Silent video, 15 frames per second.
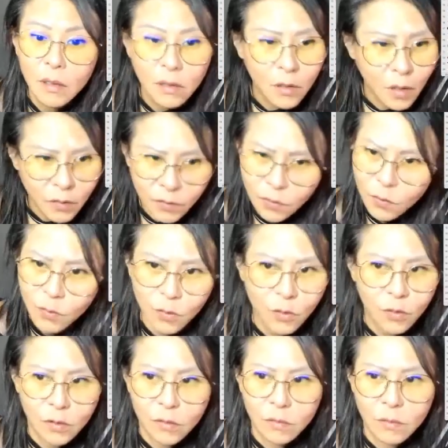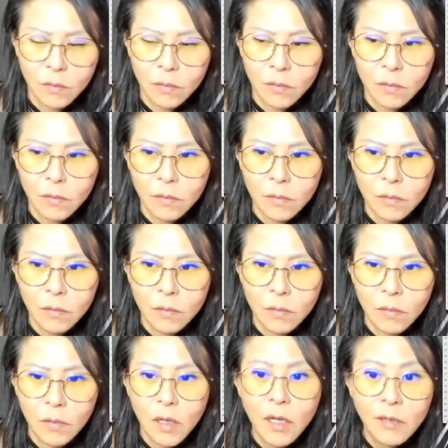Not so good.
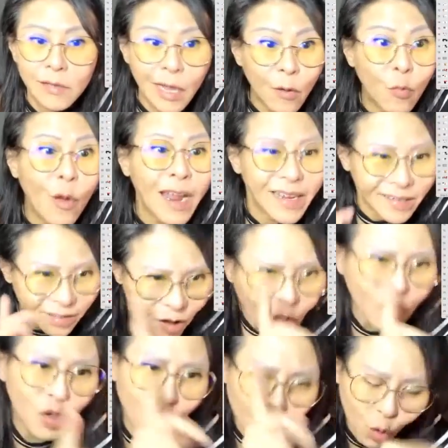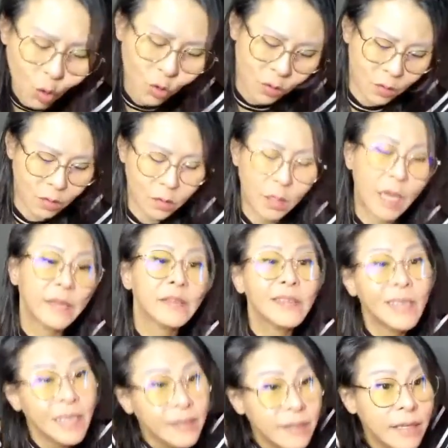Then what is not so good? That's the
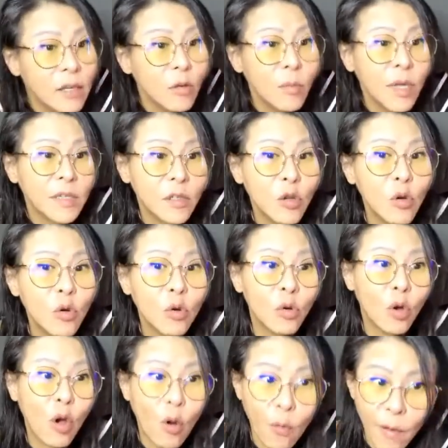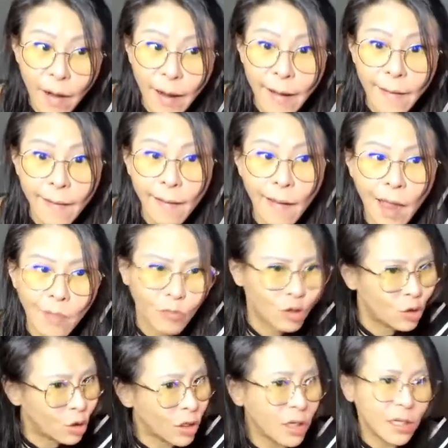next thing you must know, correct? I'm
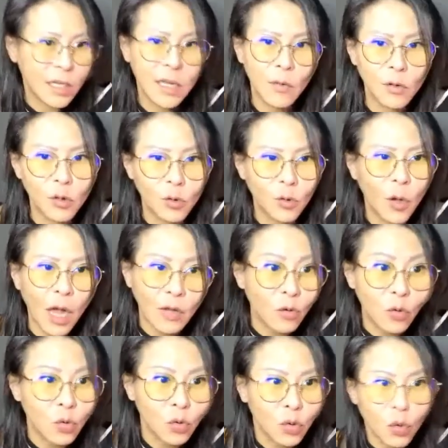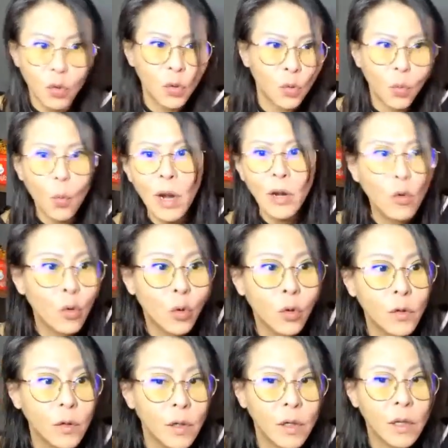sure you want to know. Ah, no good, no good. What no
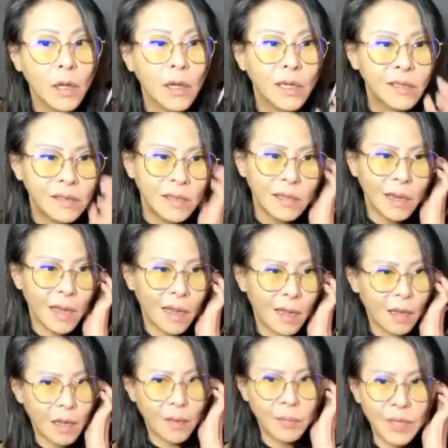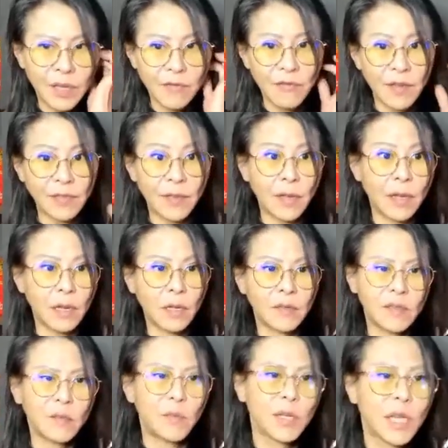good? Is it become fatter? Is
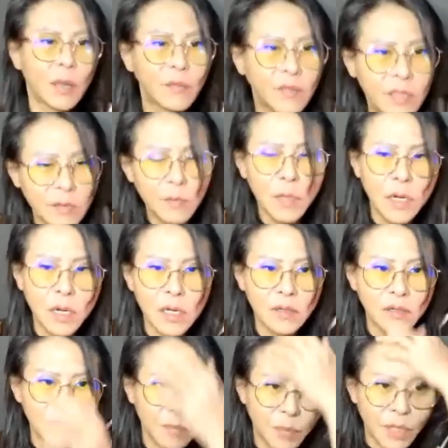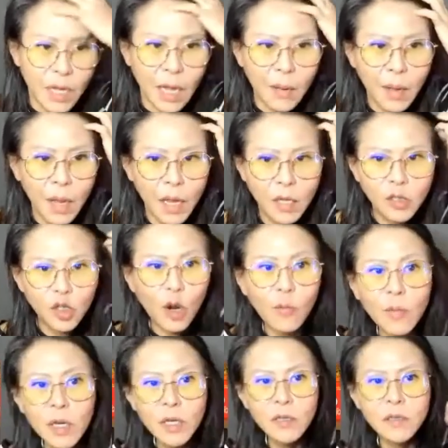it become slimmer? Is it become
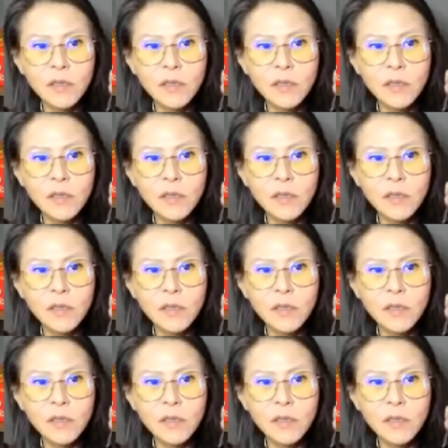jobless?